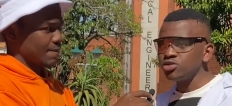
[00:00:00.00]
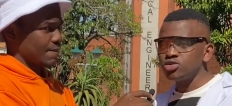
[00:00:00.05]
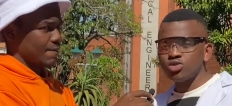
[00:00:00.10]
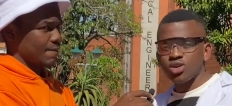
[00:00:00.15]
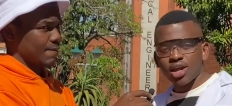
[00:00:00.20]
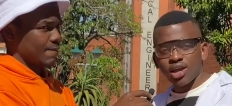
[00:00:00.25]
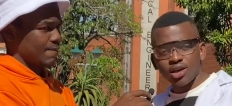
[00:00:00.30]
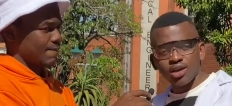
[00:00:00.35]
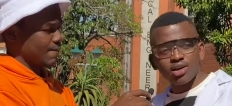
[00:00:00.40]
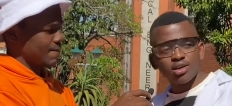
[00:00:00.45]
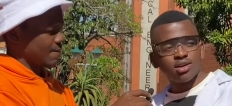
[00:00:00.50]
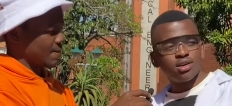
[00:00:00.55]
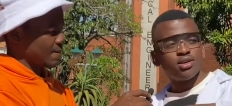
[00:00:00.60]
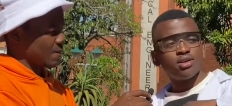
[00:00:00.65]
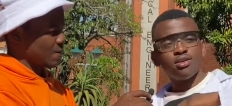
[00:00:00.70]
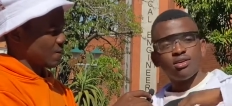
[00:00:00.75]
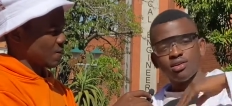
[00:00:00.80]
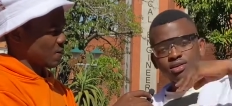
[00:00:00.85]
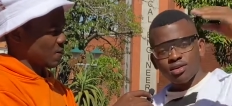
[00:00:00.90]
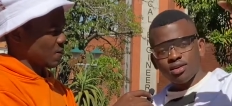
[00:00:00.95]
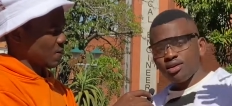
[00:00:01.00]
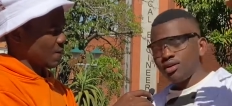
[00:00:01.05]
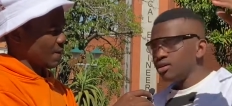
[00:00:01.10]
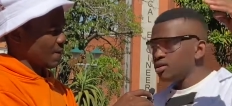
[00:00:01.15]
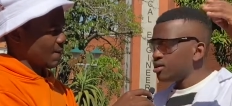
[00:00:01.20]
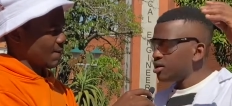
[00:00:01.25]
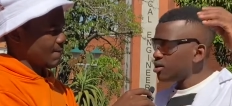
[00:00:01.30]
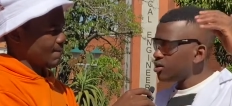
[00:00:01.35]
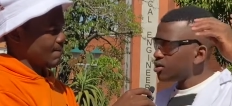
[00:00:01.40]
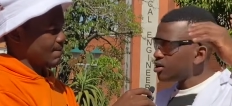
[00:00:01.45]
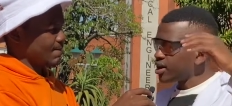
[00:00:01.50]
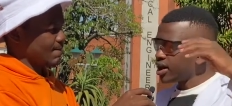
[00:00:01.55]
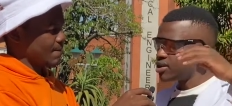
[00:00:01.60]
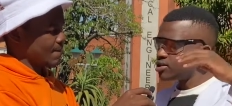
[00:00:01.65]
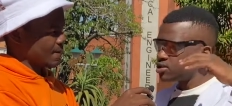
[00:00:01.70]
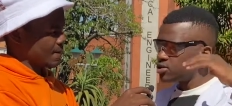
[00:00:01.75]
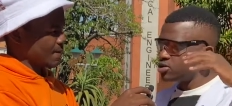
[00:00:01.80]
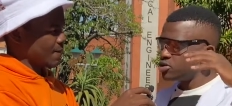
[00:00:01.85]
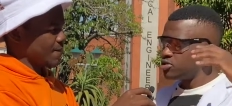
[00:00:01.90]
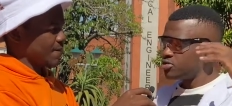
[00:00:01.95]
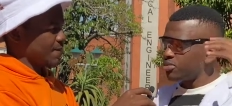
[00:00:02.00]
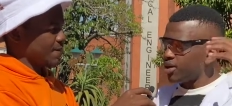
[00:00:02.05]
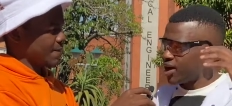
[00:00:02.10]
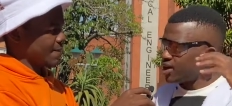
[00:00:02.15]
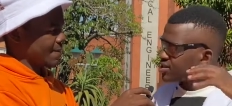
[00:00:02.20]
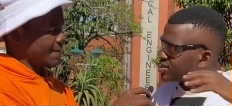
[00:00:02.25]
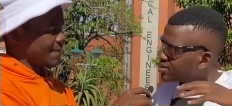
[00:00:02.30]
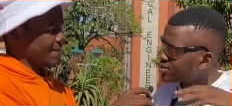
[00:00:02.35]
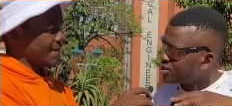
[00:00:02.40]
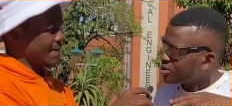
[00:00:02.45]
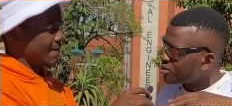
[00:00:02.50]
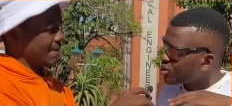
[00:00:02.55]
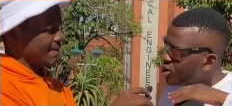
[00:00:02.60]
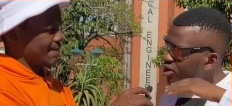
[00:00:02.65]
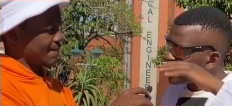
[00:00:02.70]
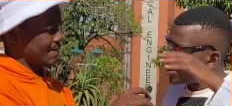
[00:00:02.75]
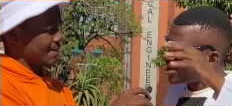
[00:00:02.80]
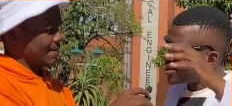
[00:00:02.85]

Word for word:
Speaker 1: you to like, you know, get good marks, you know, more